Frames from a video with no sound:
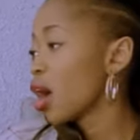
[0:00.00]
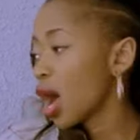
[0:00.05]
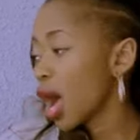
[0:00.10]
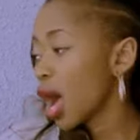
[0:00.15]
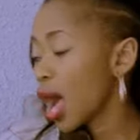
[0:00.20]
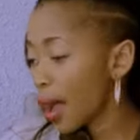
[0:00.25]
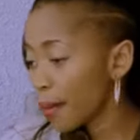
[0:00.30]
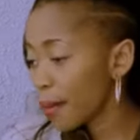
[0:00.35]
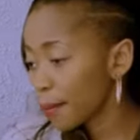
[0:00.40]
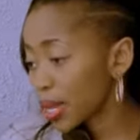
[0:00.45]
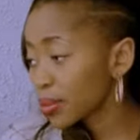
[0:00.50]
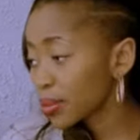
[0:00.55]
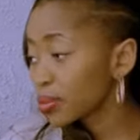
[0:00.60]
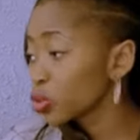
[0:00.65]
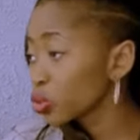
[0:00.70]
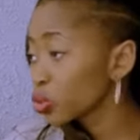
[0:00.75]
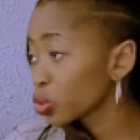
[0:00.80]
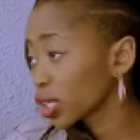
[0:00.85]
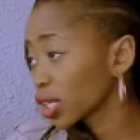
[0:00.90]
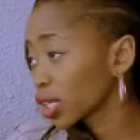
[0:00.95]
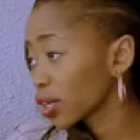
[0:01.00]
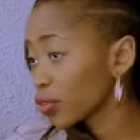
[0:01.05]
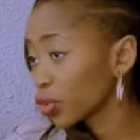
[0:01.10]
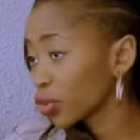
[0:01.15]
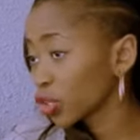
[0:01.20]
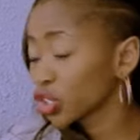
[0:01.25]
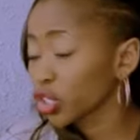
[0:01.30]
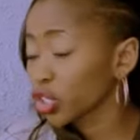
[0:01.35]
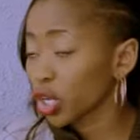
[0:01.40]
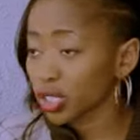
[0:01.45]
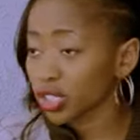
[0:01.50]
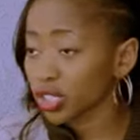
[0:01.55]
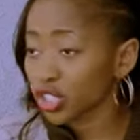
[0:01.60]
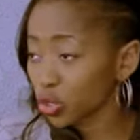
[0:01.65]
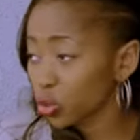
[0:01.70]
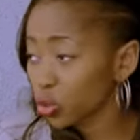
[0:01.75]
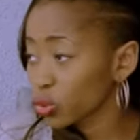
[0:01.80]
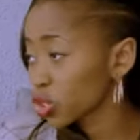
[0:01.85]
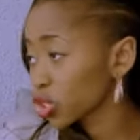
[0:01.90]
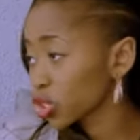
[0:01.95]
Uh, maybe you could give her a chance. She
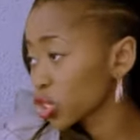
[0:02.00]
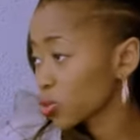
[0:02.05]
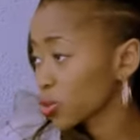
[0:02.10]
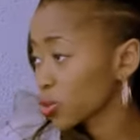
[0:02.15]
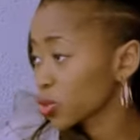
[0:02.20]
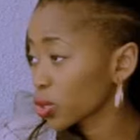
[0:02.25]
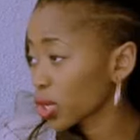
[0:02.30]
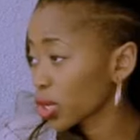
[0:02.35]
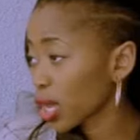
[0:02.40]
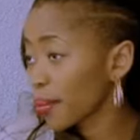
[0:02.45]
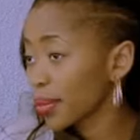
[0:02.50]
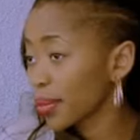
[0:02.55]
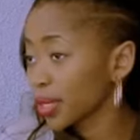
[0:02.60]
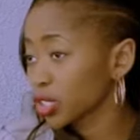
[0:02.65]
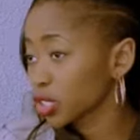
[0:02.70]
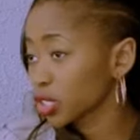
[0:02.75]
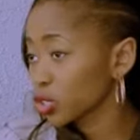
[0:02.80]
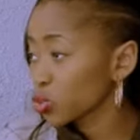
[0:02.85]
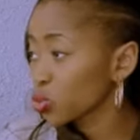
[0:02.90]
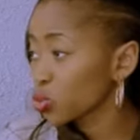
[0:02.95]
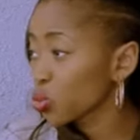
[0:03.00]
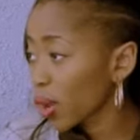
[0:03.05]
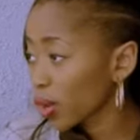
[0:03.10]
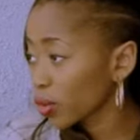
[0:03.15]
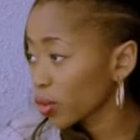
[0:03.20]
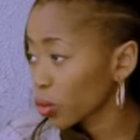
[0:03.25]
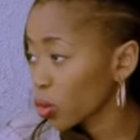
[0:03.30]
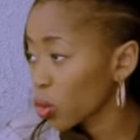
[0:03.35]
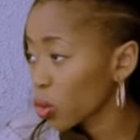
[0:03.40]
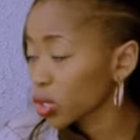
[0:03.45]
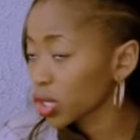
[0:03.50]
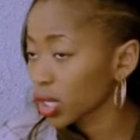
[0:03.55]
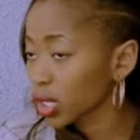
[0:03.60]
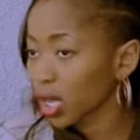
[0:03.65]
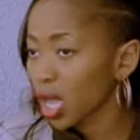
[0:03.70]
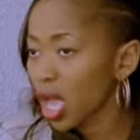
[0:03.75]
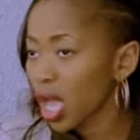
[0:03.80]
also just wants to come in and just do one recording.